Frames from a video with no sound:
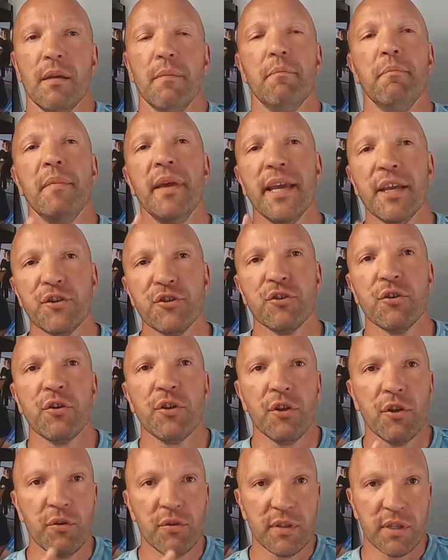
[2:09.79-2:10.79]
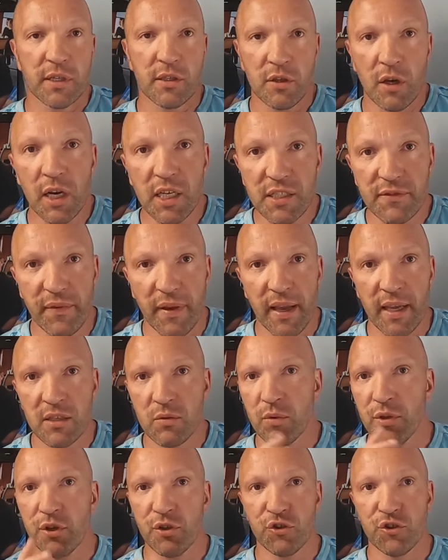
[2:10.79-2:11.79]
Make sure you use exhaust fans
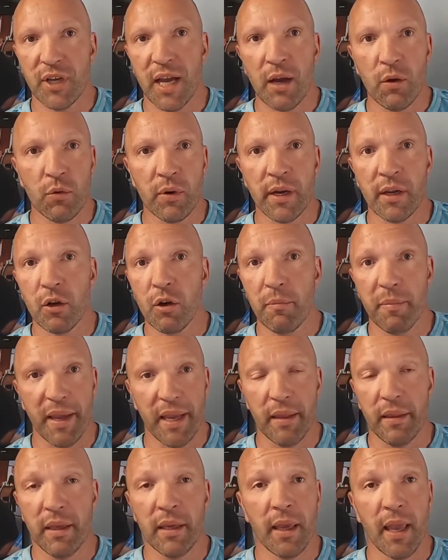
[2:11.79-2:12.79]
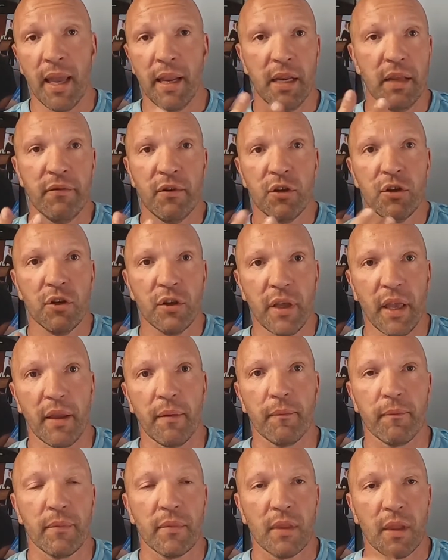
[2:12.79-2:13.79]
when you're showering or bathing and even
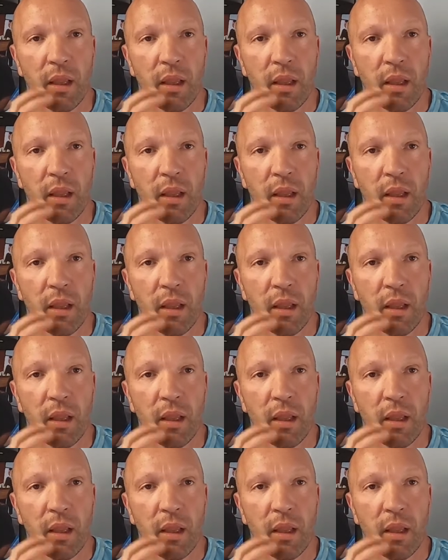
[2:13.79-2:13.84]
cooking.